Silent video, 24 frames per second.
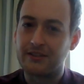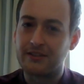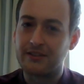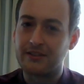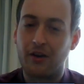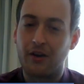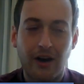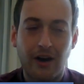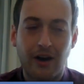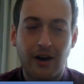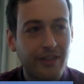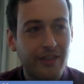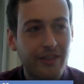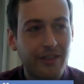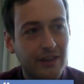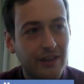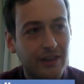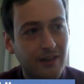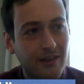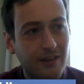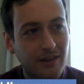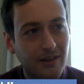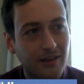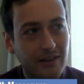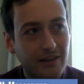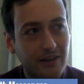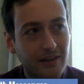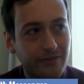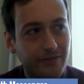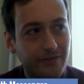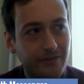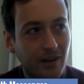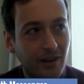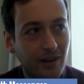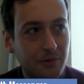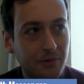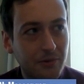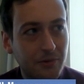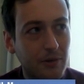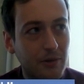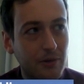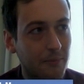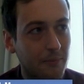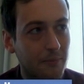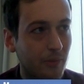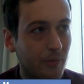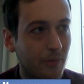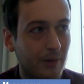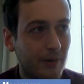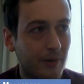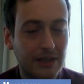I think if WWE